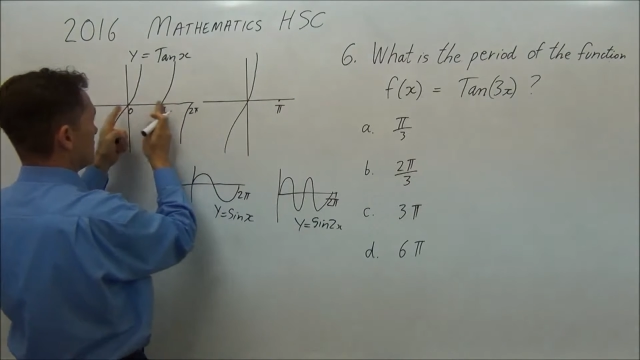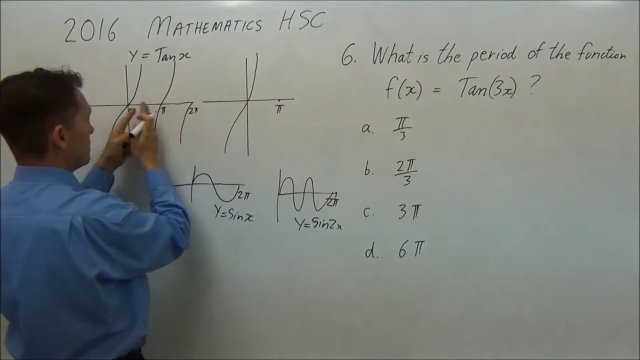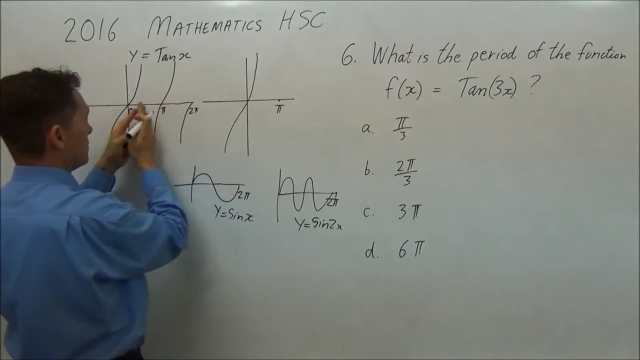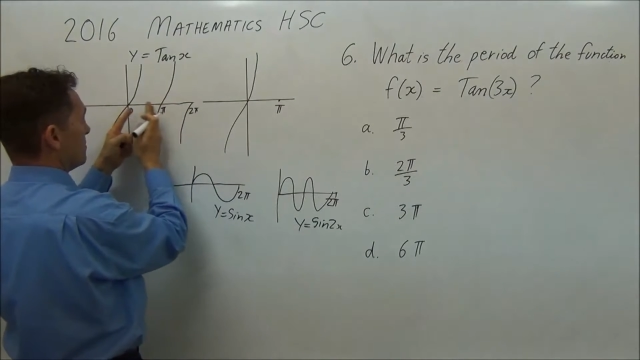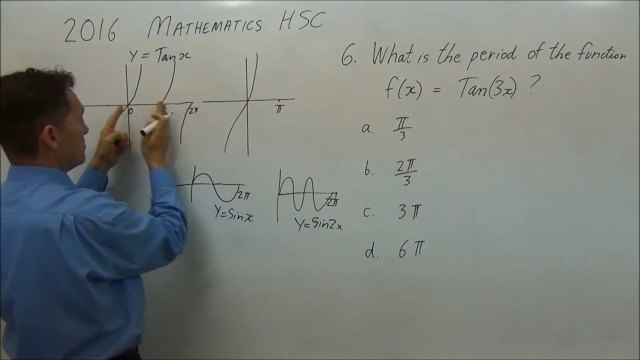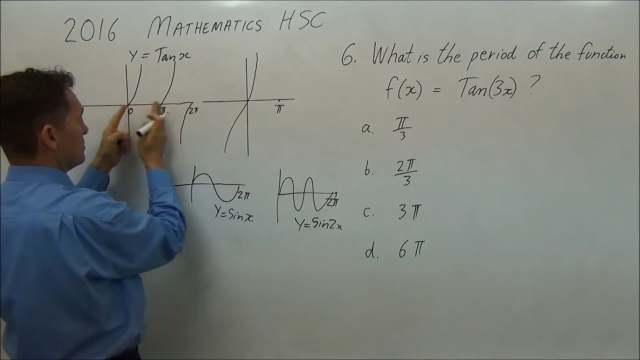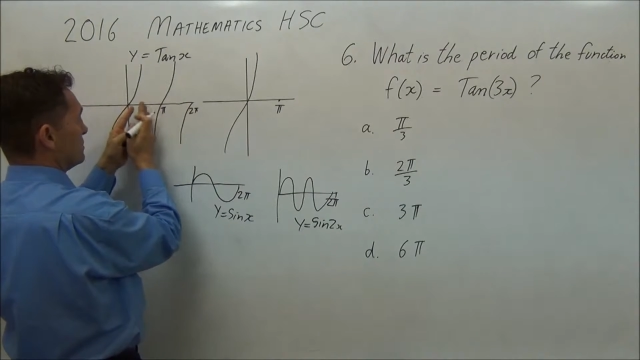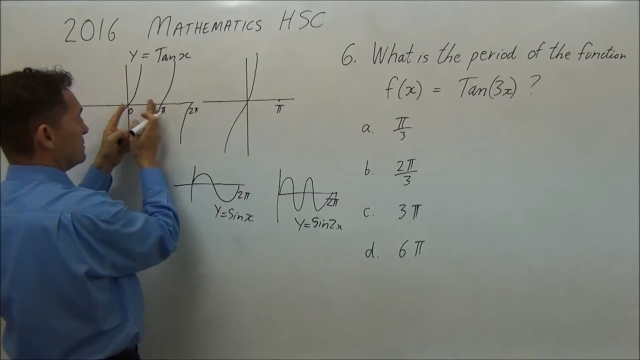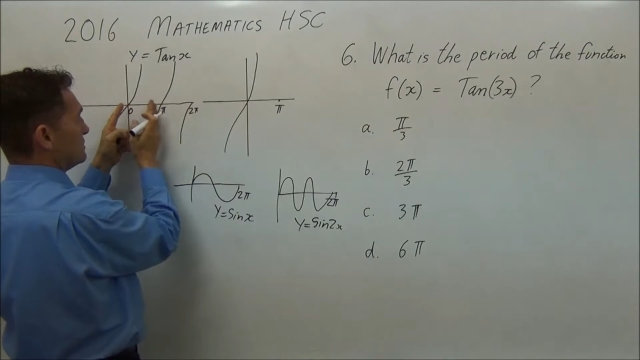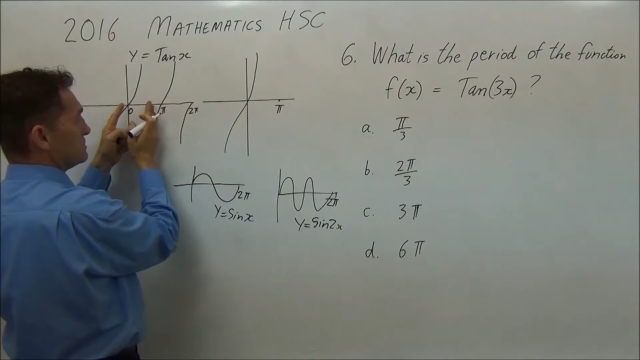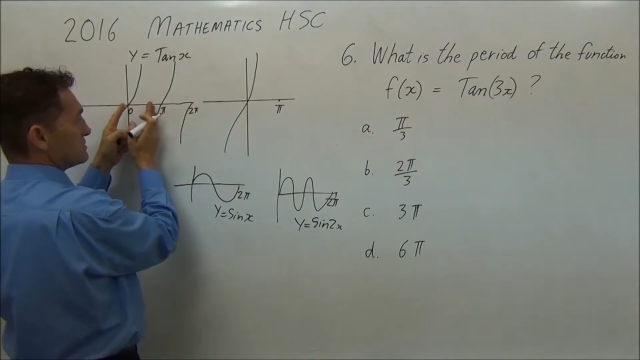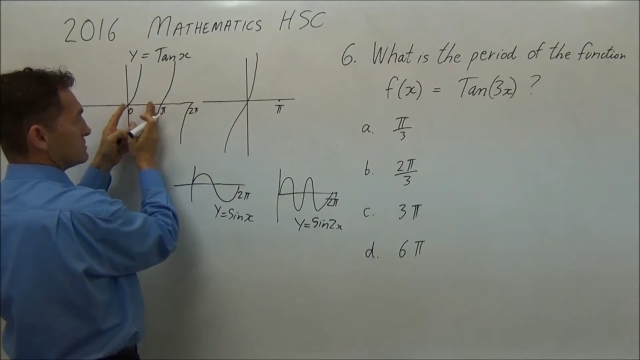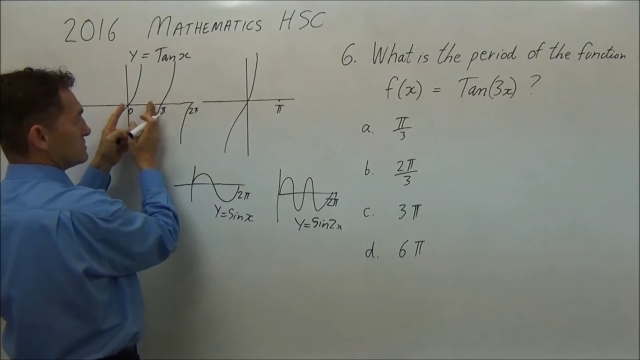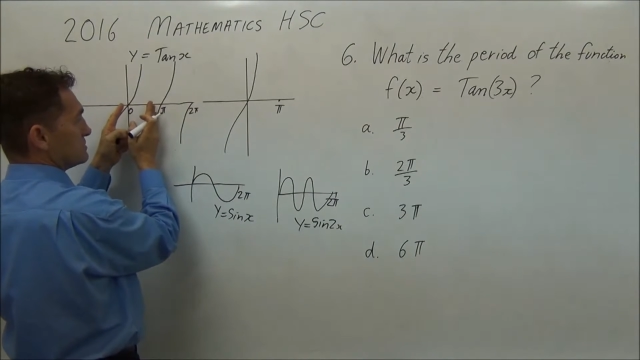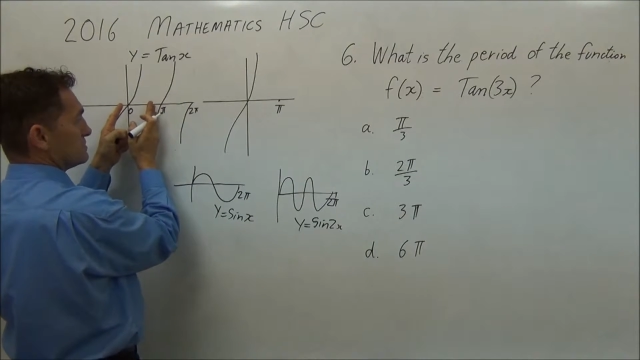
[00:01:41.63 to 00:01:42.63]
it
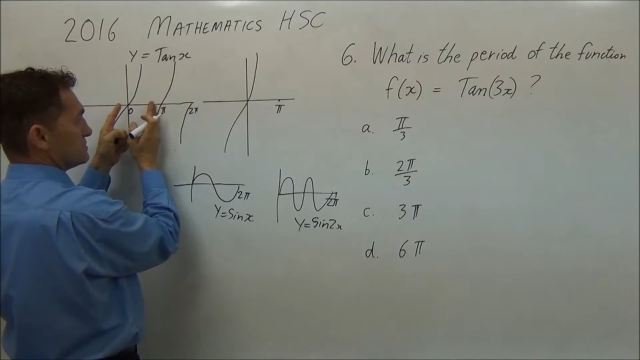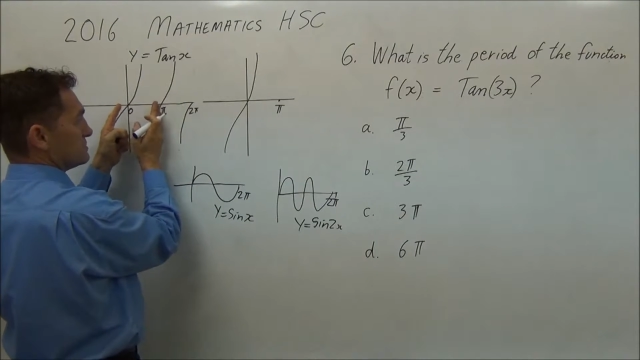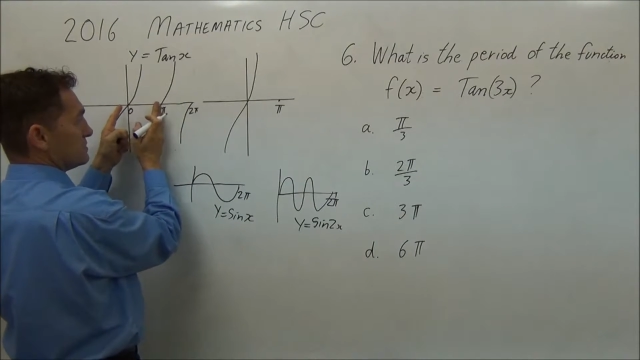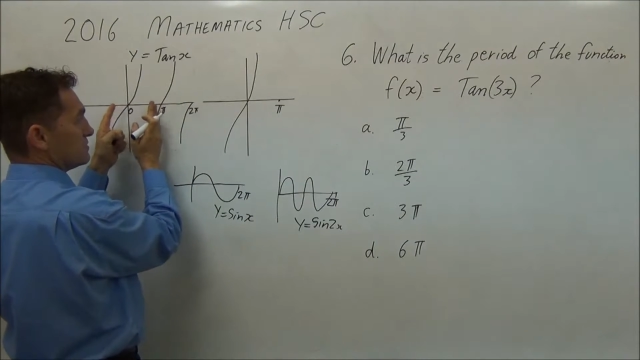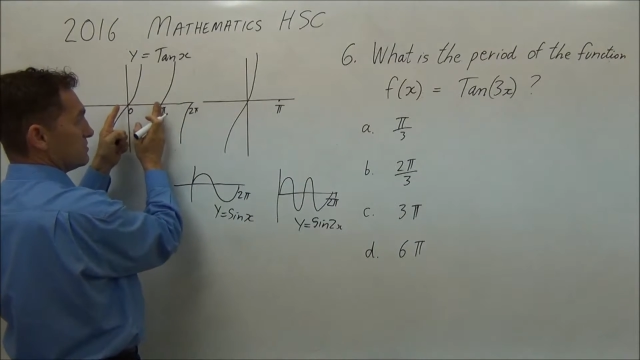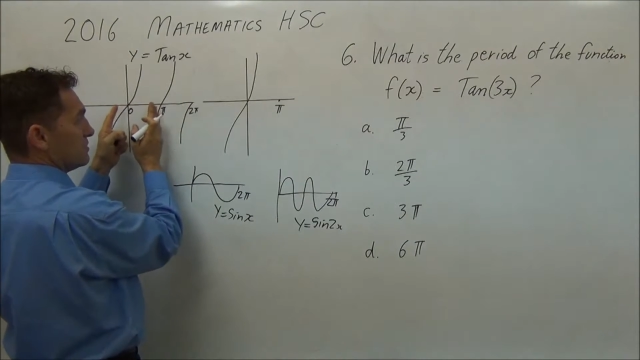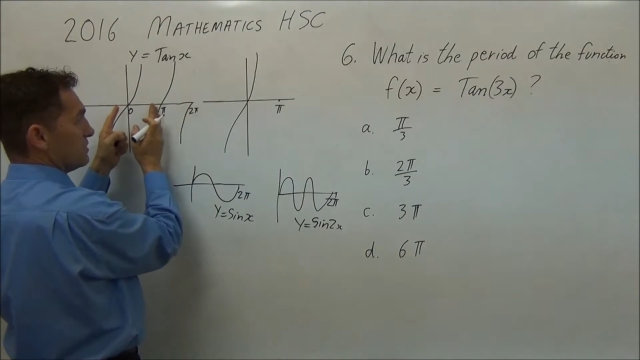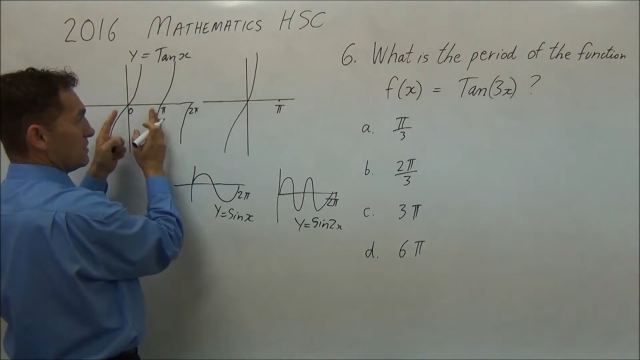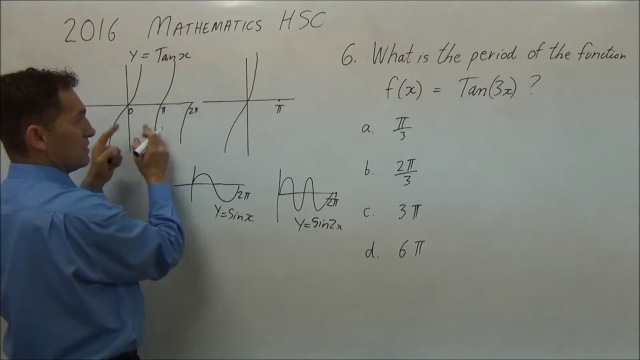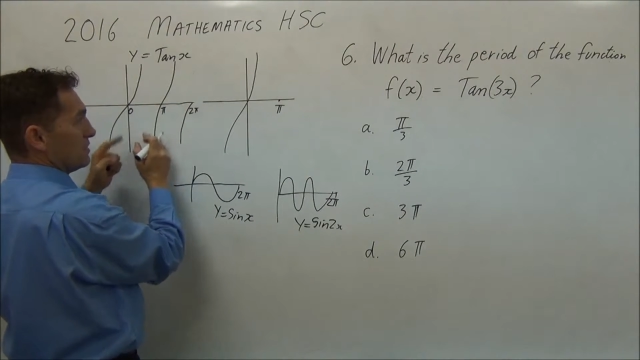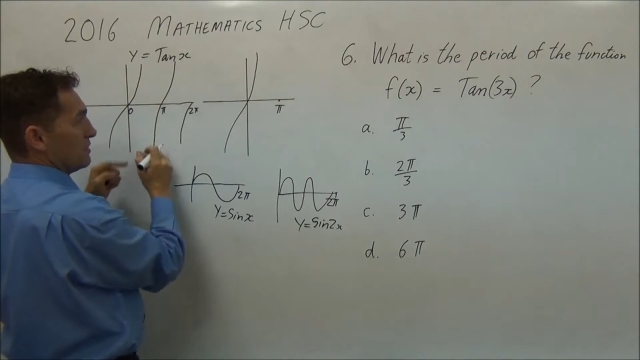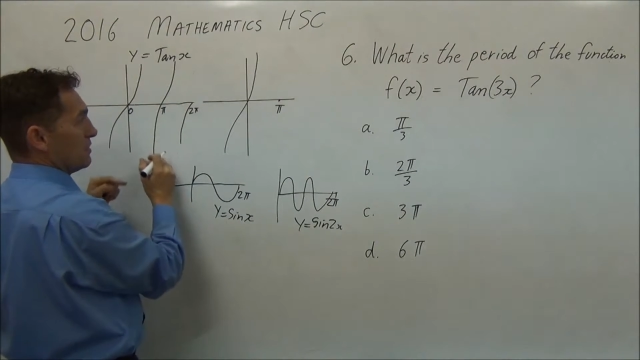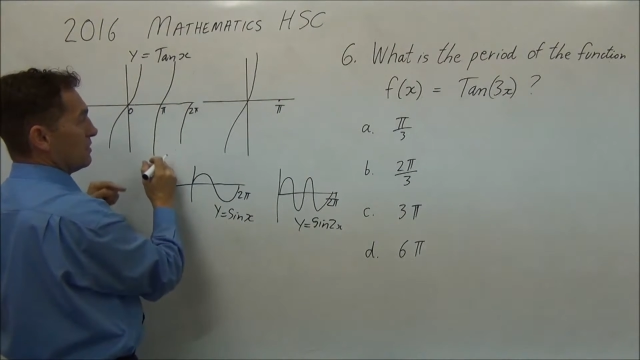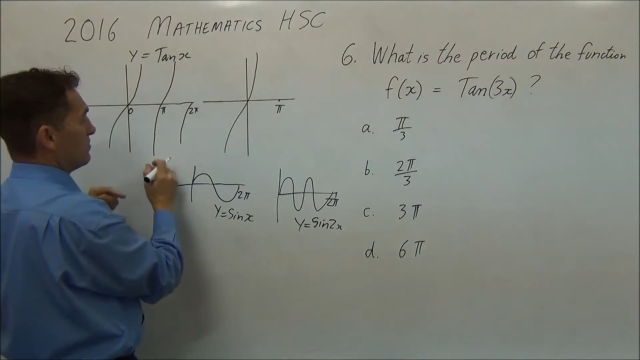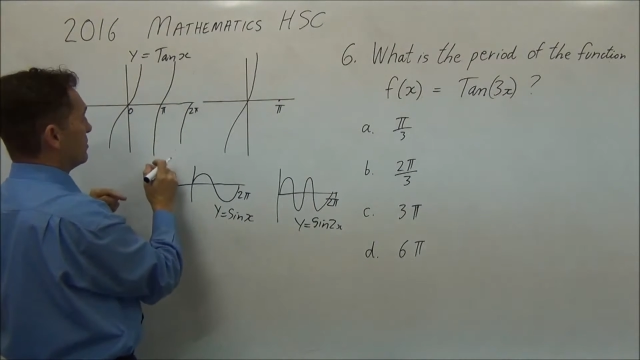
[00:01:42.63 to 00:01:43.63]
repeats, so
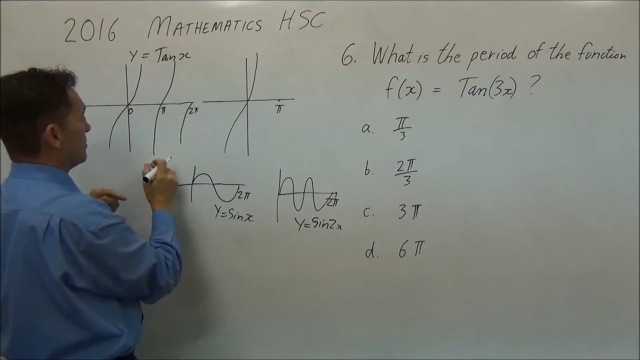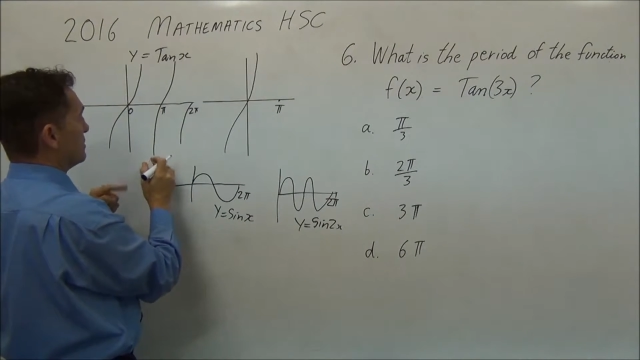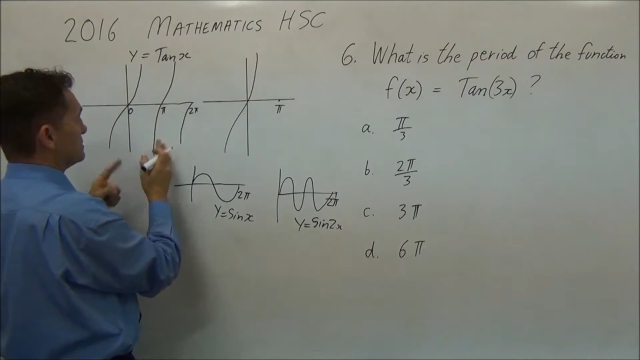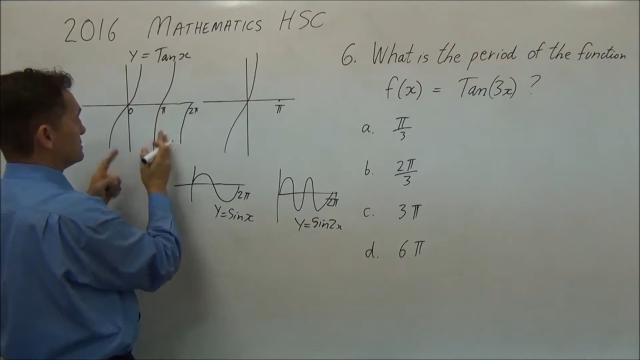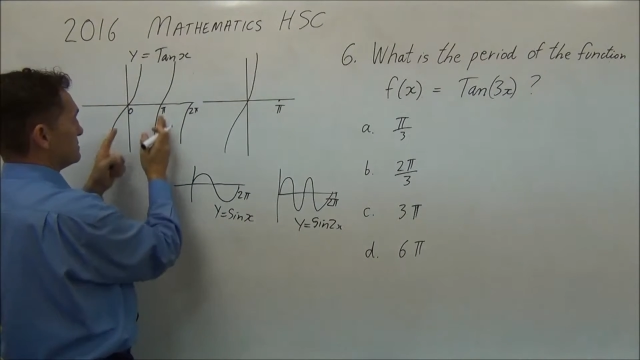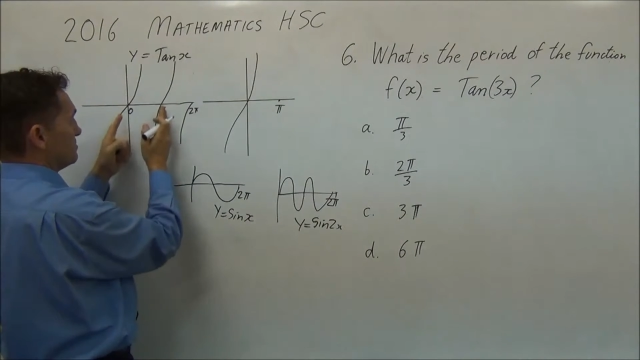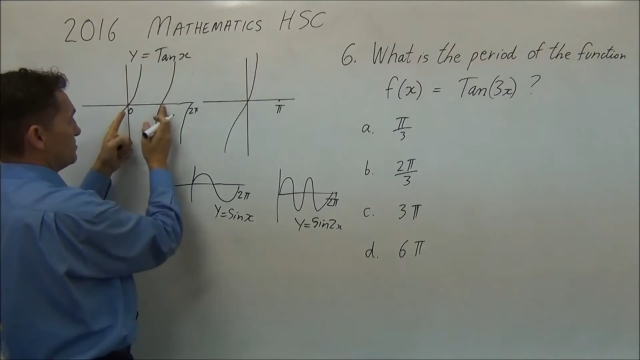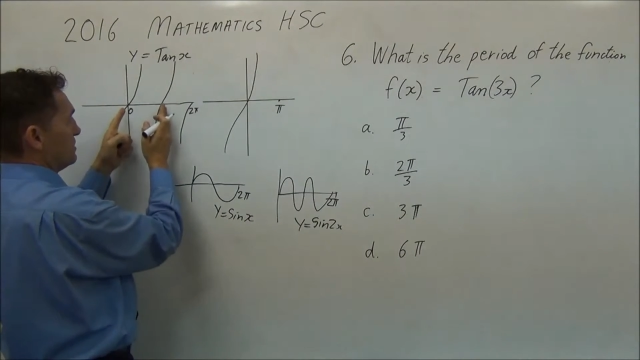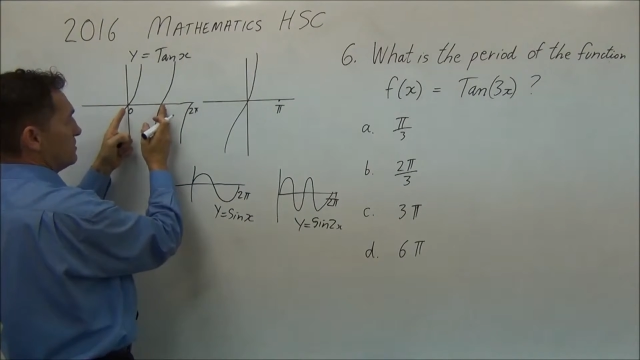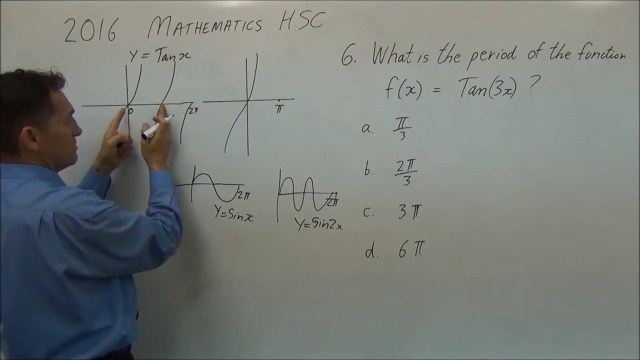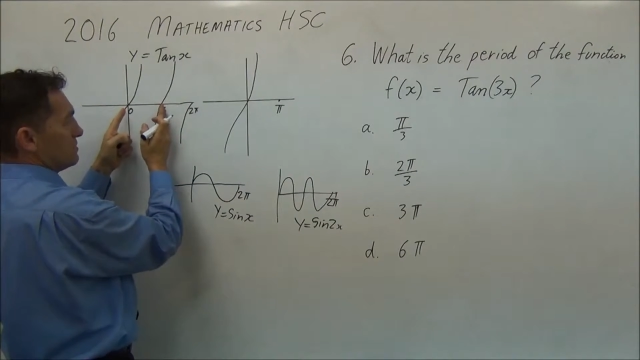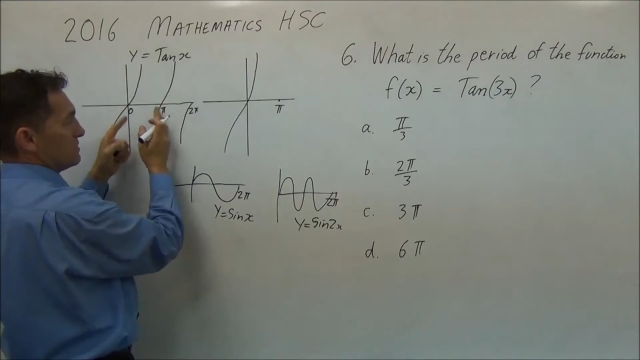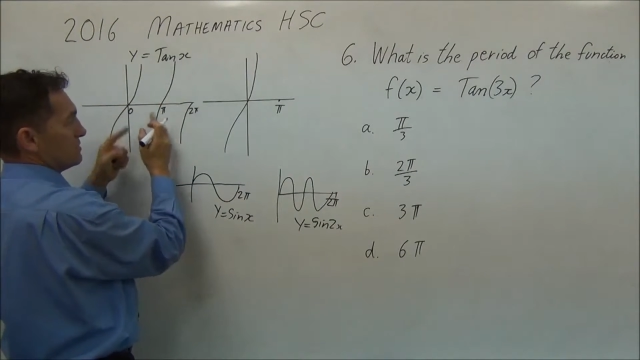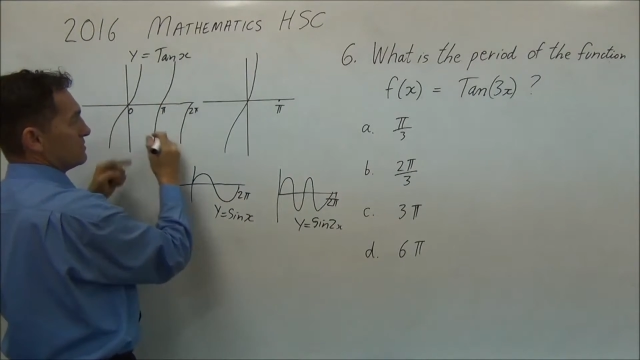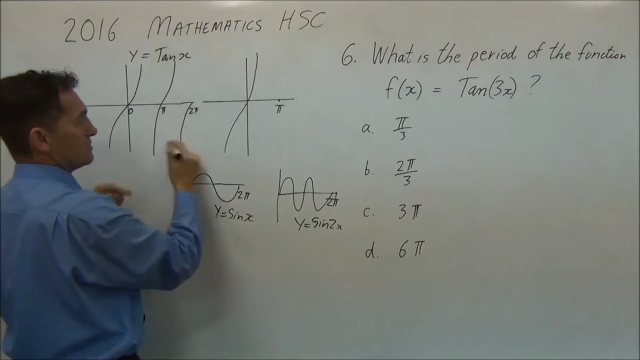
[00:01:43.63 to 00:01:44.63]
pi is the
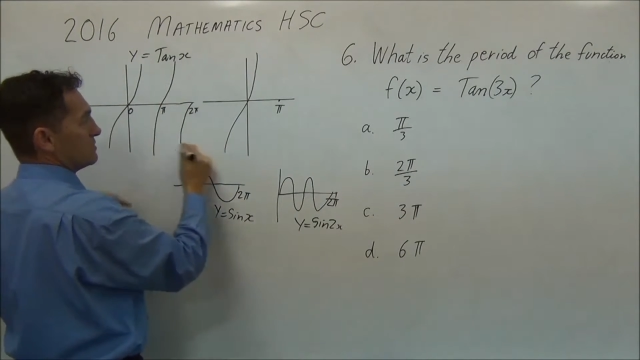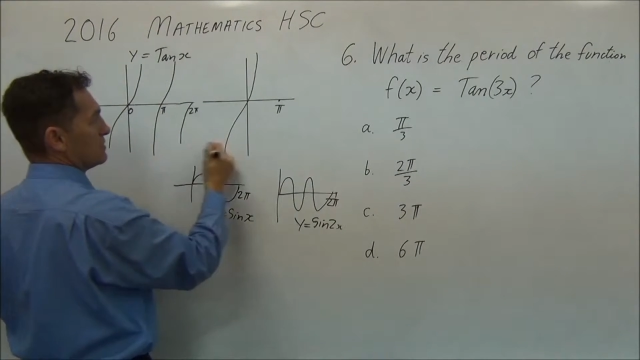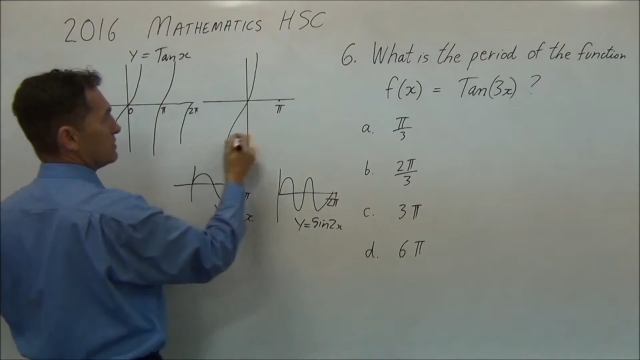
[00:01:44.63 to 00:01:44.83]
period,